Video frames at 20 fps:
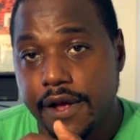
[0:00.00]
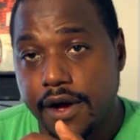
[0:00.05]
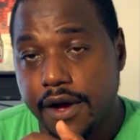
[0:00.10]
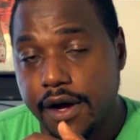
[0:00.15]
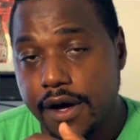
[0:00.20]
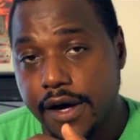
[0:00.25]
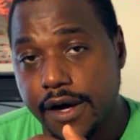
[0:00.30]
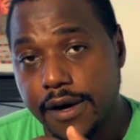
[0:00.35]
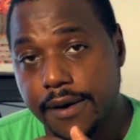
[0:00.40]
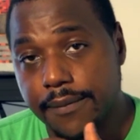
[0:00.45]

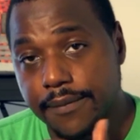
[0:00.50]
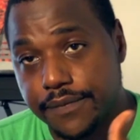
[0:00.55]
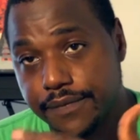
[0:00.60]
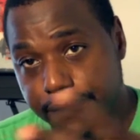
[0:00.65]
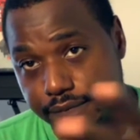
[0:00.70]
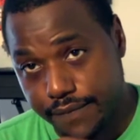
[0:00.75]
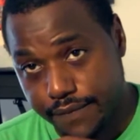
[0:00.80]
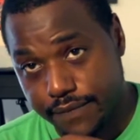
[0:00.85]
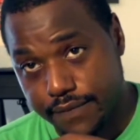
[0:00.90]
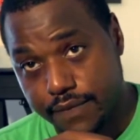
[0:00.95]
I
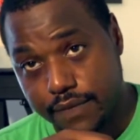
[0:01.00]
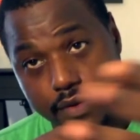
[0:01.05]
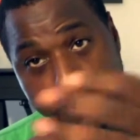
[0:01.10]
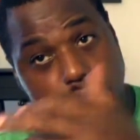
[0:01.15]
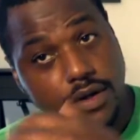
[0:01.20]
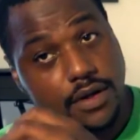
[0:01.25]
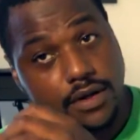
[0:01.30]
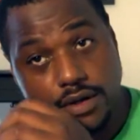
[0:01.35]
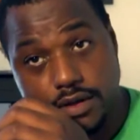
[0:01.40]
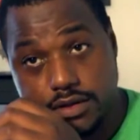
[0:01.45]

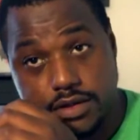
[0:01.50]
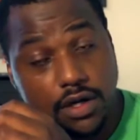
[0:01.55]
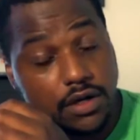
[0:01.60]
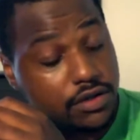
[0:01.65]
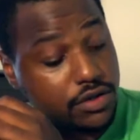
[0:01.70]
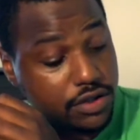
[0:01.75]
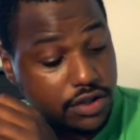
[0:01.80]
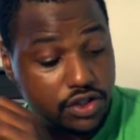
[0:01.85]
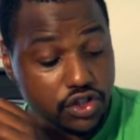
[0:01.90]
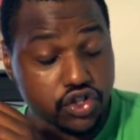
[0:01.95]
told
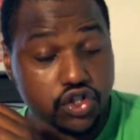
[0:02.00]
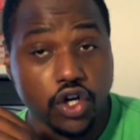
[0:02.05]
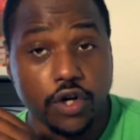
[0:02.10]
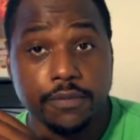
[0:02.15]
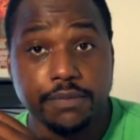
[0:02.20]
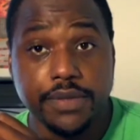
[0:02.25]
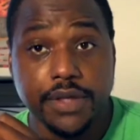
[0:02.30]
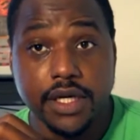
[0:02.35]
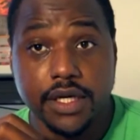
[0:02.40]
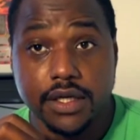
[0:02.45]
you it's a
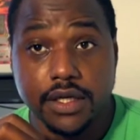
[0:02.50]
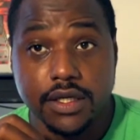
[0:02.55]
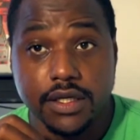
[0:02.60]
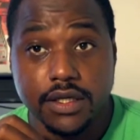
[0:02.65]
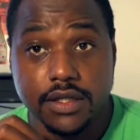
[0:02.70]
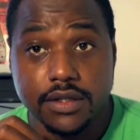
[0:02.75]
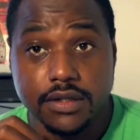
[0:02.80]
short book.